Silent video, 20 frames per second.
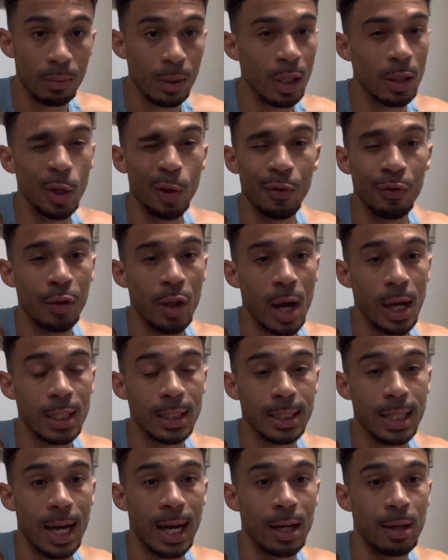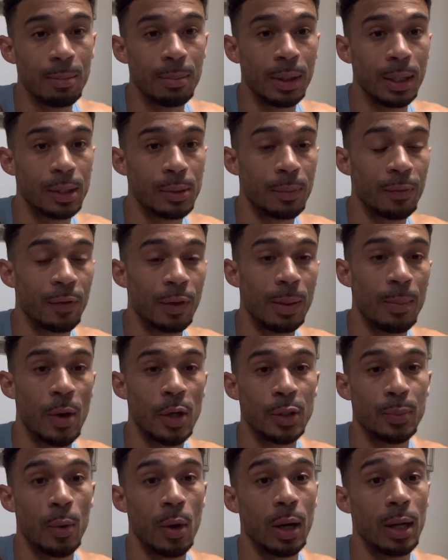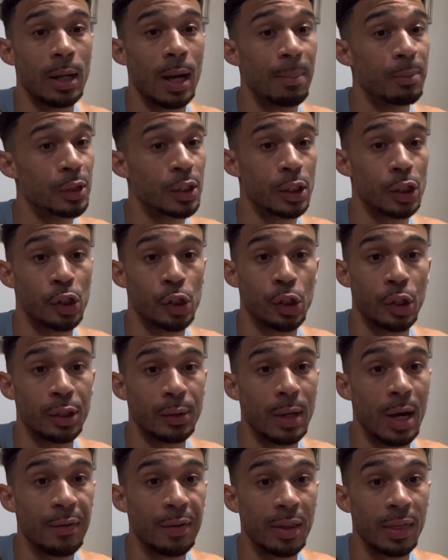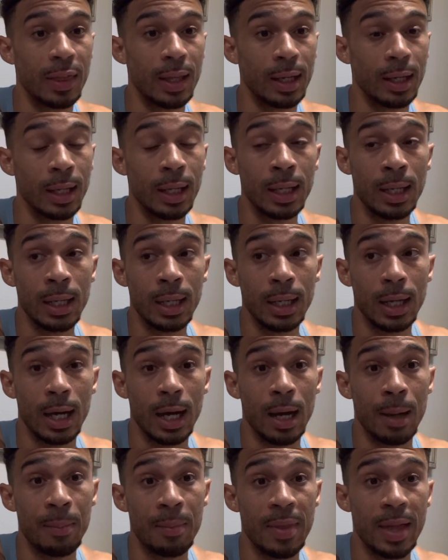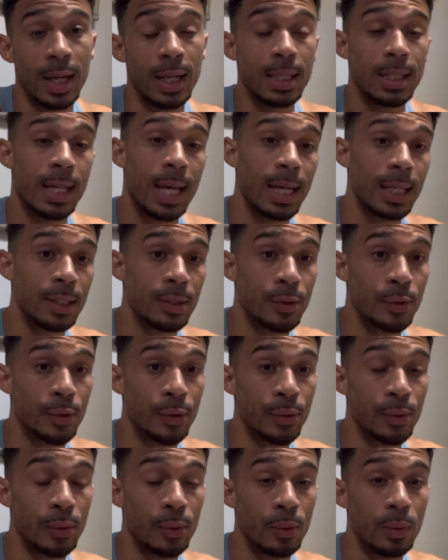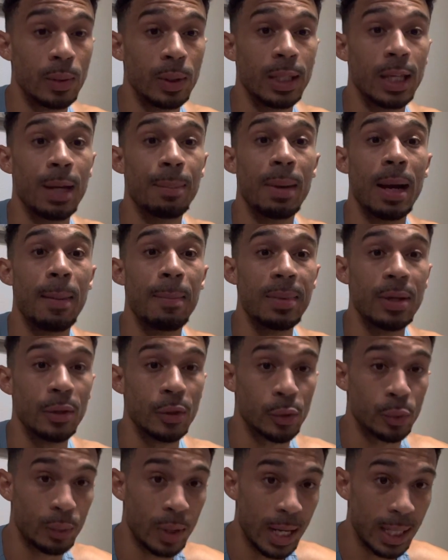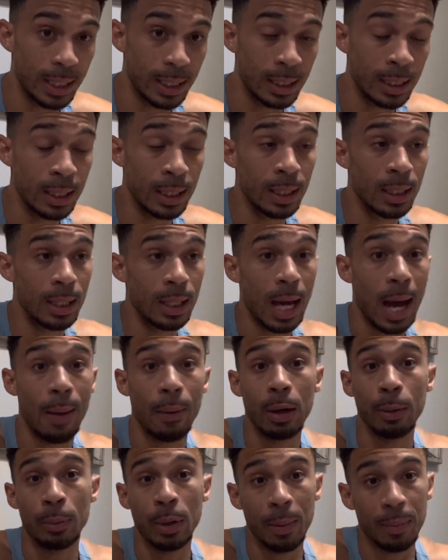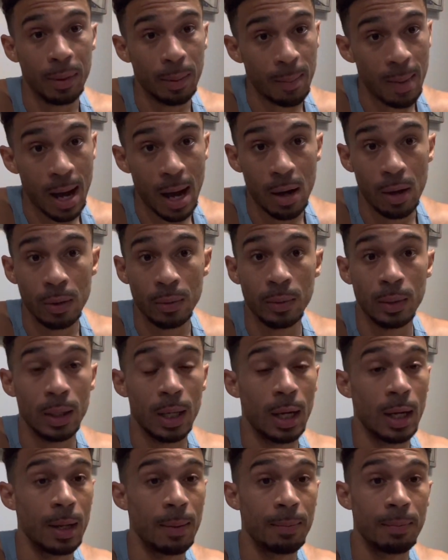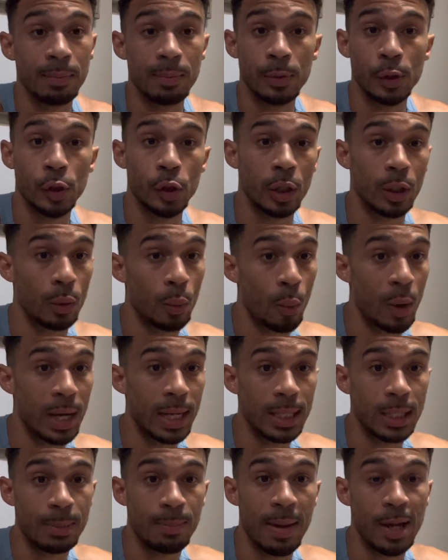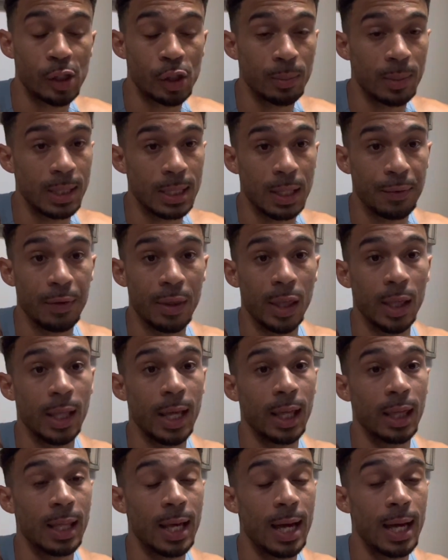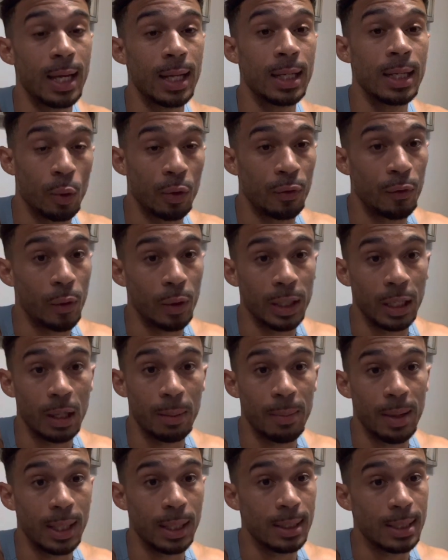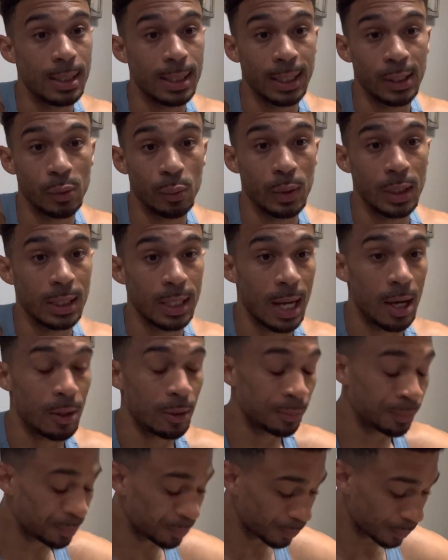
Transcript: little vlog style, but for the most part, I'm just going to show you everything that it takes to get my meals ready, how I prep them out, certain weights, measurements, everything like that. We're fully committed, 6 weeks out.